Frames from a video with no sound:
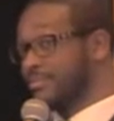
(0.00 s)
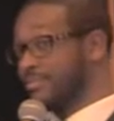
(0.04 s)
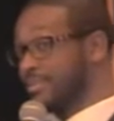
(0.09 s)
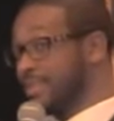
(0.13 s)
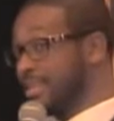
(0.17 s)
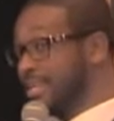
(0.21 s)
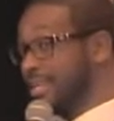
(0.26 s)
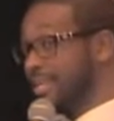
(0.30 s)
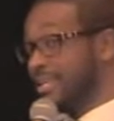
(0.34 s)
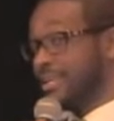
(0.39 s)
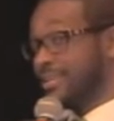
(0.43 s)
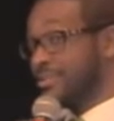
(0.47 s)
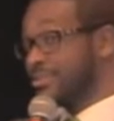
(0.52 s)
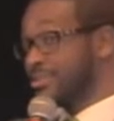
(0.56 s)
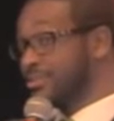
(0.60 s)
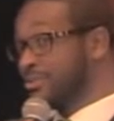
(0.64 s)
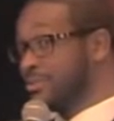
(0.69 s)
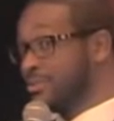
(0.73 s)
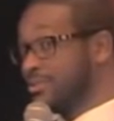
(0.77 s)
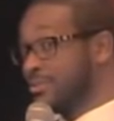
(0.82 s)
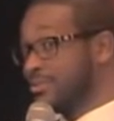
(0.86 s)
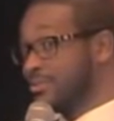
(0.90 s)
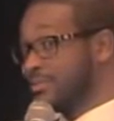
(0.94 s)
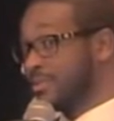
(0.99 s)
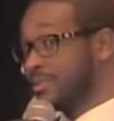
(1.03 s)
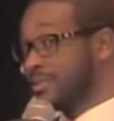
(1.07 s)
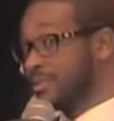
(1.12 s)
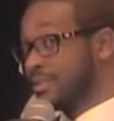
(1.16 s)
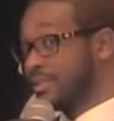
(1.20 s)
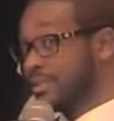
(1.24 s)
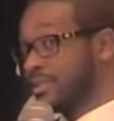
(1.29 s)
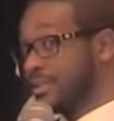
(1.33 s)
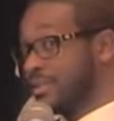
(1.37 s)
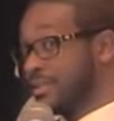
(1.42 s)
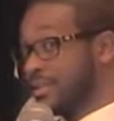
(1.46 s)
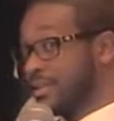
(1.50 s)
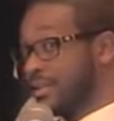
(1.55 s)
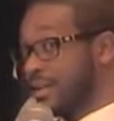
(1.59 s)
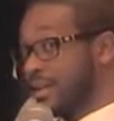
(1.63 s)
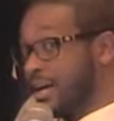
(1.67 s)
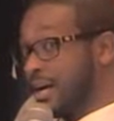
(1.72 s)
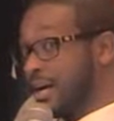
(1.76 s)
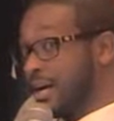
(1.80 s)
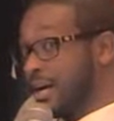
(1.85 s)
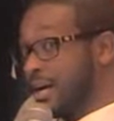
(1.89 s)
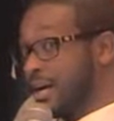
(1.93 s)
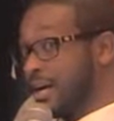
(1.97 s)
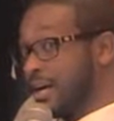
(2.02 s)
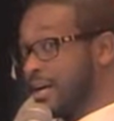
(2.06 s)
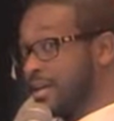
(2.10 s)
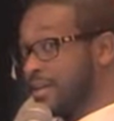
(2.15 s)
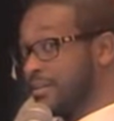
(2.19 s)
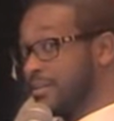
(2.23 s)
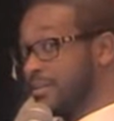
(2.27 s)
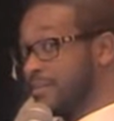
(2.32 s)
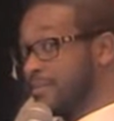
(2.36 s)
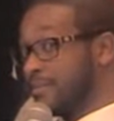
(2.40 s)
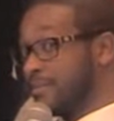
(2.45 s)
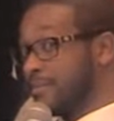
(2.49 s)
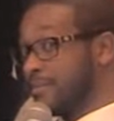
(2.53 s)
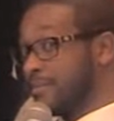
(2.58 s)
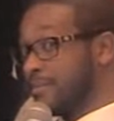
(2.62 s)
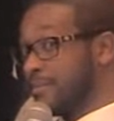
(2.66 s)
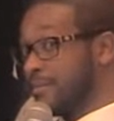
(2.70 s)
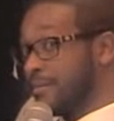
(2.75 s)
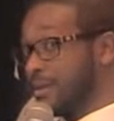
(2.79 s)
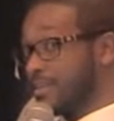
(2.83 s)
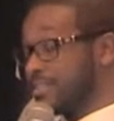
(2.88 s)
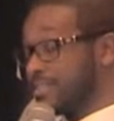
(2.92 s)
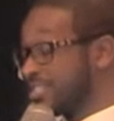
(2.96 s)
leading to a